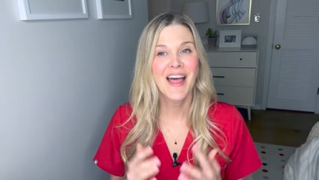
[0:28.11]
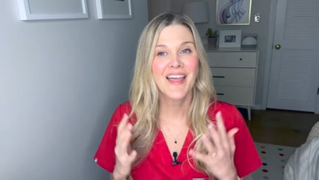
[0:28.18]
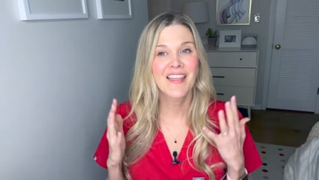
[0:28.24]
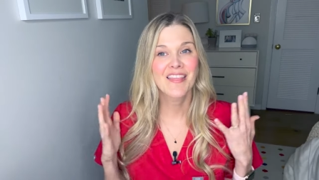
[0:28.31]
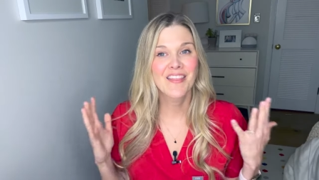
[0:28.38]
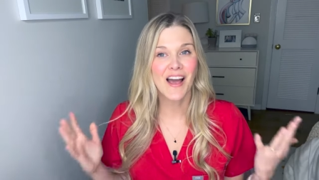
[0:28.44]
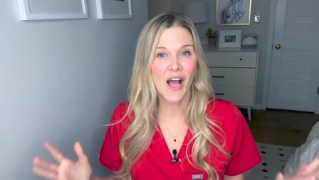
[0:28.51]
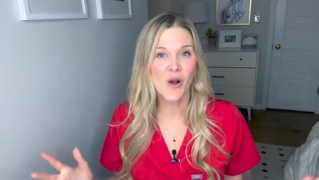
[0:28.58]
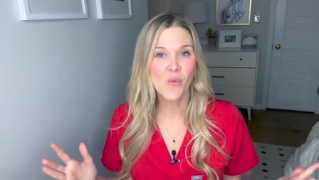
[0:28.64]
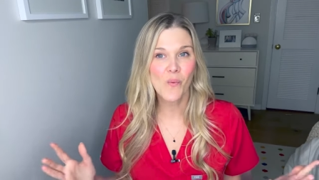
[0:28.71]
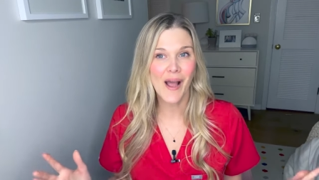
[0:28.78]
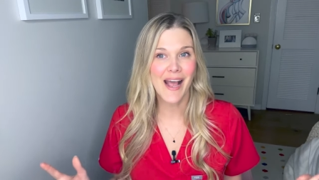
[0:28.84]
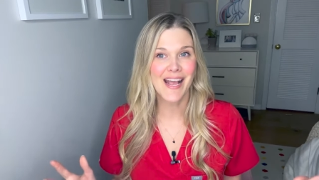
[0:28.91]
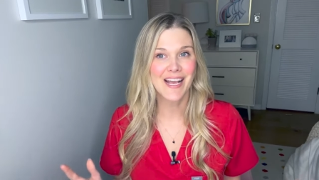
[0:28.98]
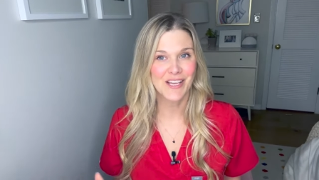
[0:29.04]
That
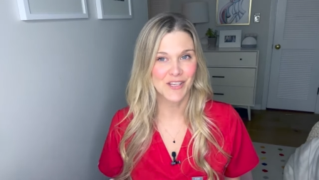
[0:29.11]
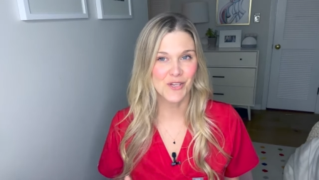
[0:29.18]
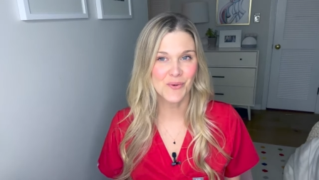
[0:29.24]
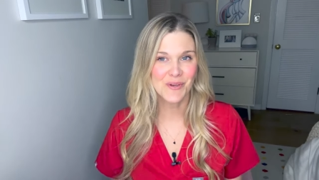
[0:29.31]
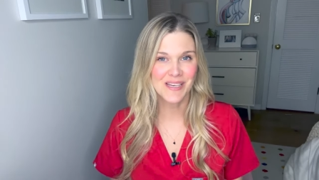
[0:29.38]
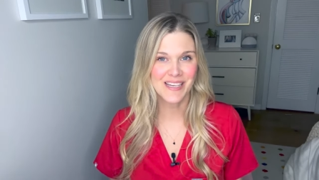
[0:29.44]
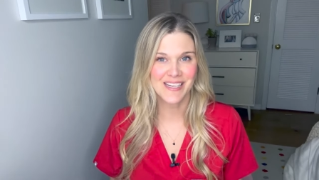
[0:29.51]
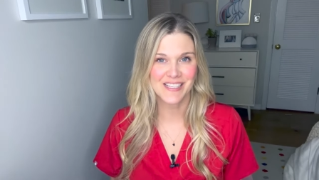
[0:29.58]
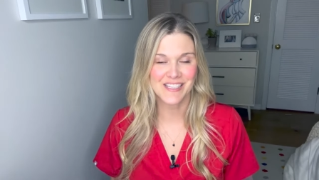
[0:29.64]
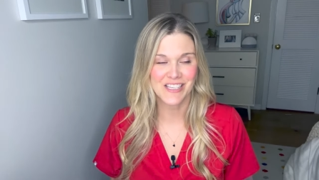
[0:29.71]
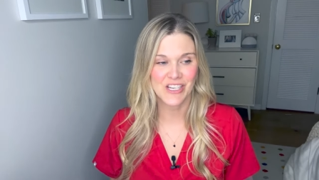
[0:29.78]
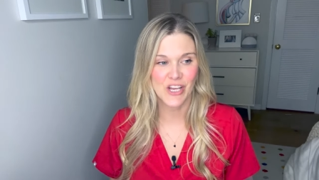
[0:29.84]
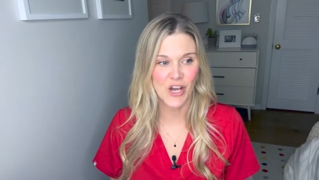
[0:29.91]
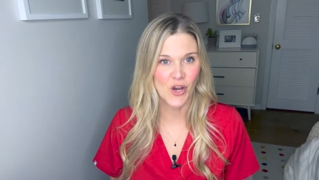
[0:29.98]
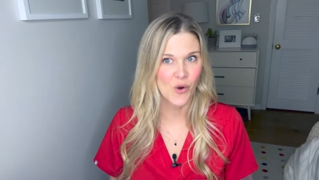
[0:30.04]
way you can get to
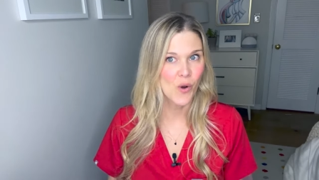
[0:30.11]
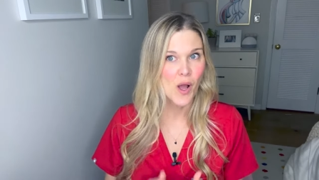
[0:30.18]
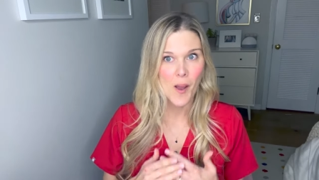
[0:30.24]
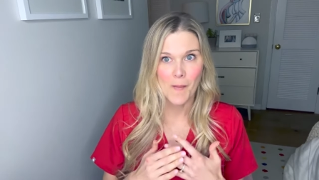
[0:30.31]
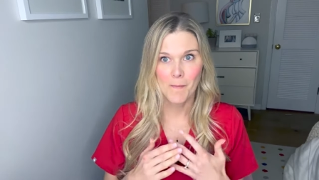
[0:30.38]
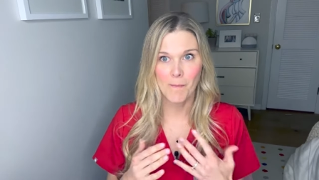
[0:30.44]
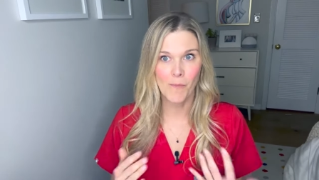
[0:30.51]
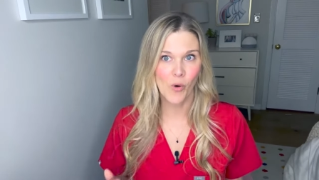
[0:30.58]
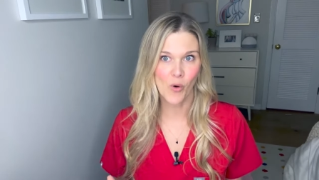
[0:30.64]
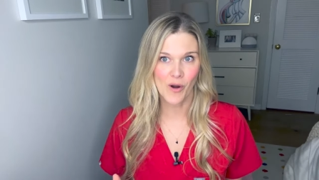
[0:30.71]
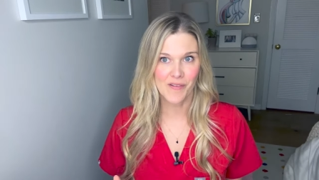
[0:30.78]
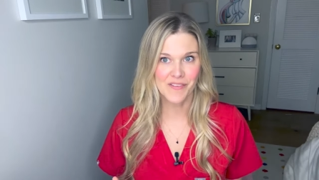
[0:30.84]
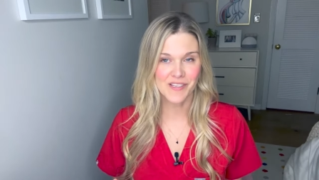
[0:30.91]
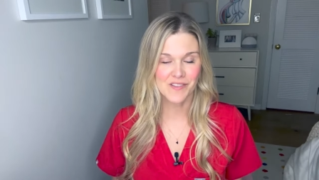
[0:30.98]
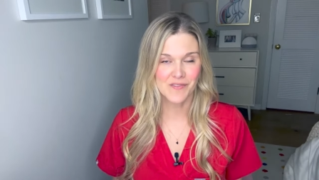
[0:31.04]
know more
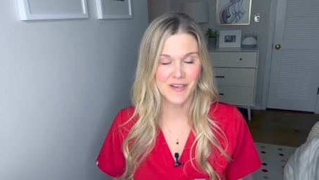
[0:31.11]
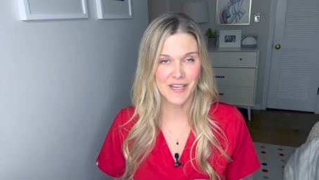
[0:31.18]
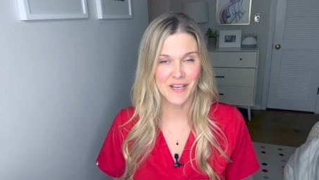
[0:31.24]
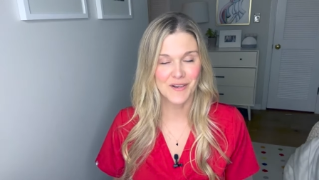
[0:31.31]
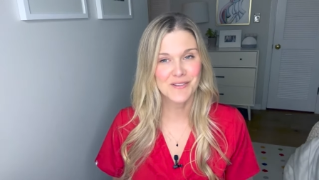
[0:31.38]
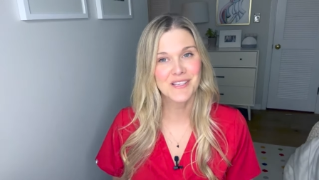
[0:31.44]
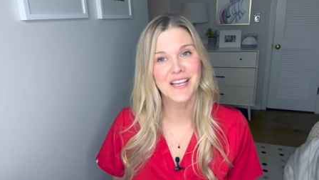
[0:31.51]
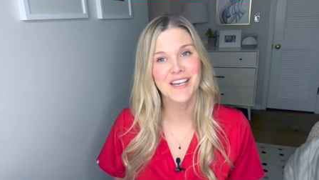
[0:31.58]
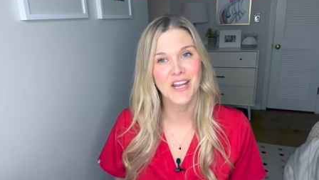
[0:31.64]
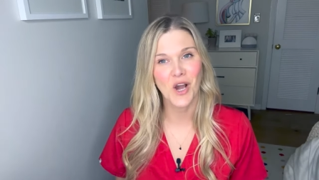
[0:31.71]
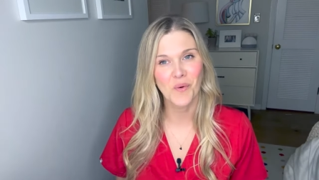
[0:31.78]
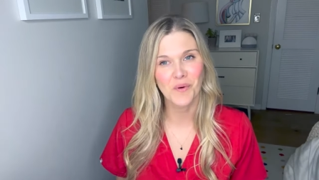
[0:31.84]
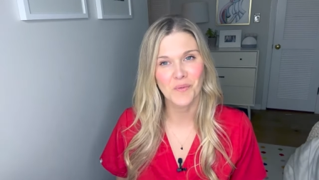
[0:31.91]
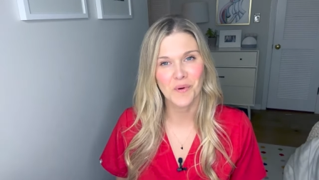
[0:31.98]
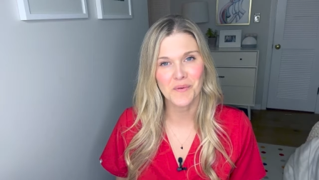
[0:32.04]
of these videos and know
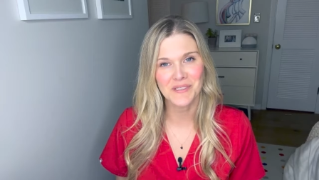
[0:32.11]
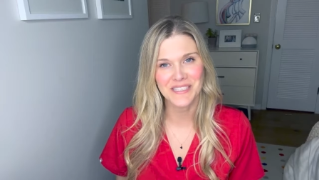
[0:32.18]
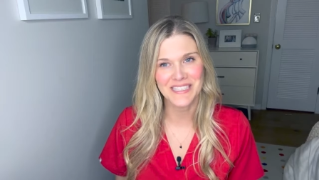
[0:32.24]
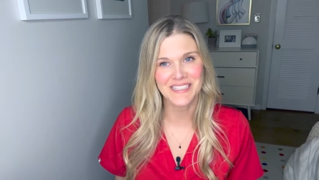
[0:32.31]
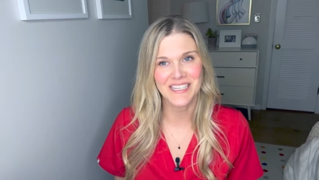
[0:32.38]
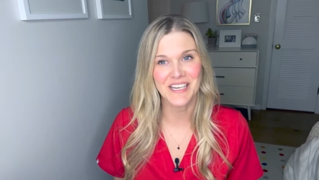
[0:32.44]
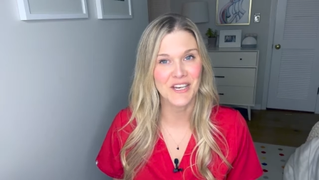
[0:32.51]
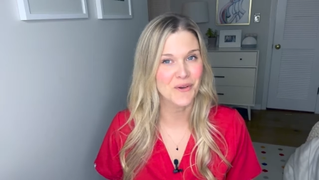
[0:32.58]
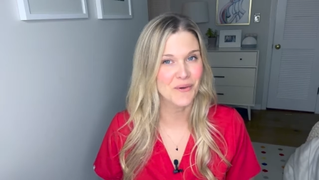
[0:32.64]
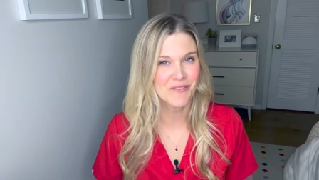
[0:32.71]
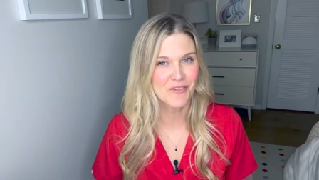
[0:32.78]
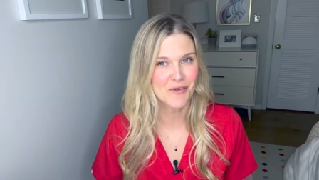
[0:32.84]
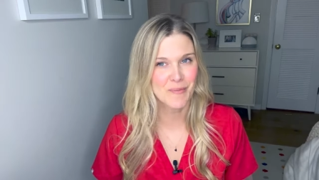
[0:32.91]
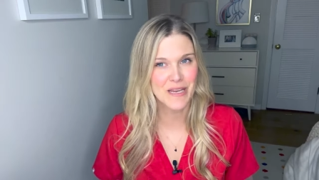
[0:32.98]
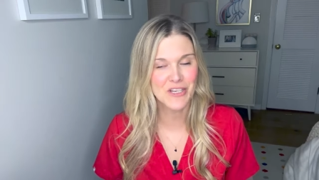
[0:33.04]
when we're releasing new
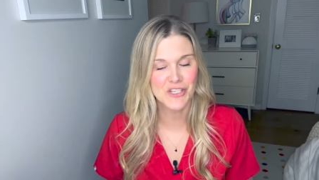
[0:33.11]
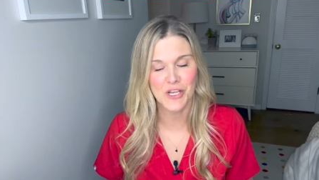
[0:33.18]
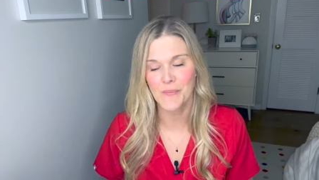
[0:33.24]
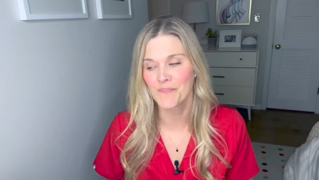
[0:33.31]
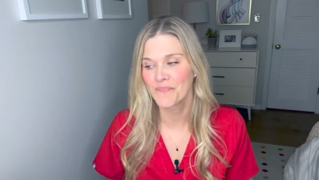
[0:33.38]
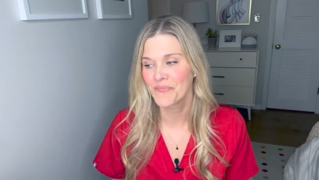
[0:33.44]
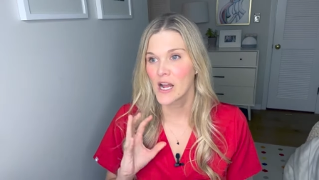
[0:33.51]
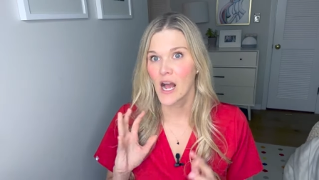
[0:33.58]
information.